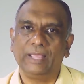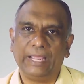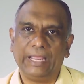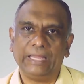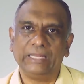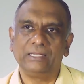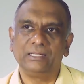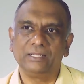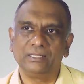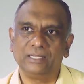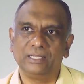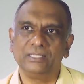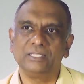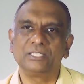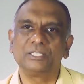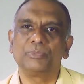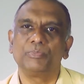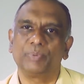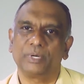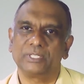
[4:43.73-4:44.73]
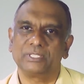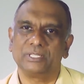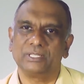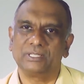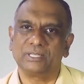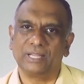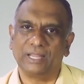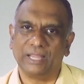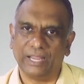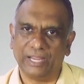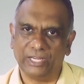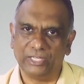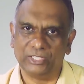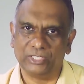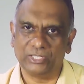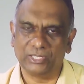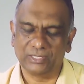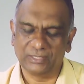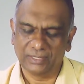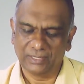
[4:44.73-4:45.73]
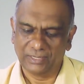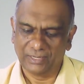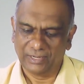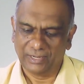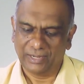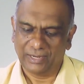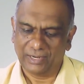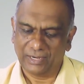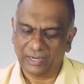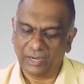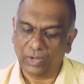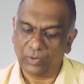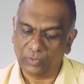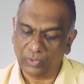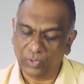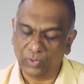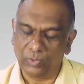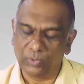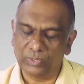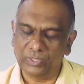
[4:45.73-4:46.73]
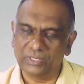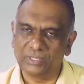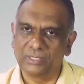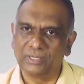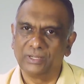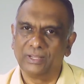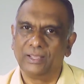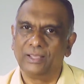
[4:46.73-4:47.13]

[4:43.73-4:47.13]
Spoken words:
in this present age. Now note,